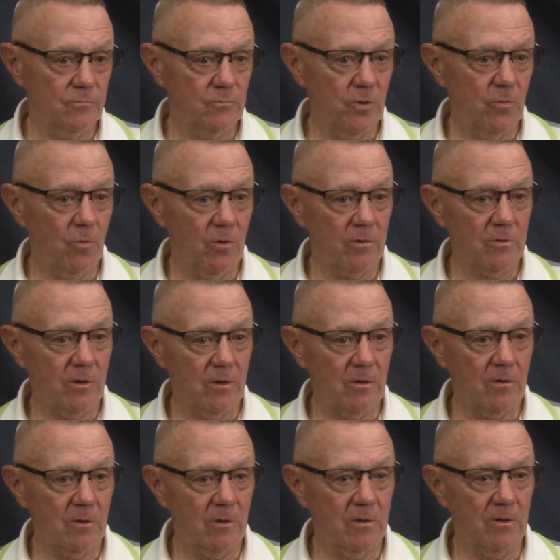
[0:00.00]
we worked there,
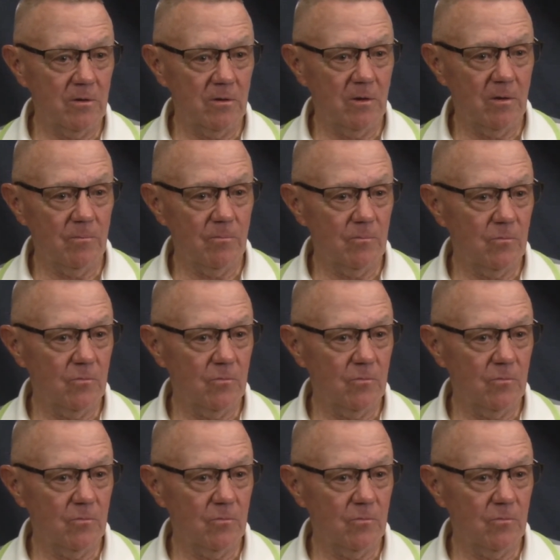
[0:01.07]
cleaning up,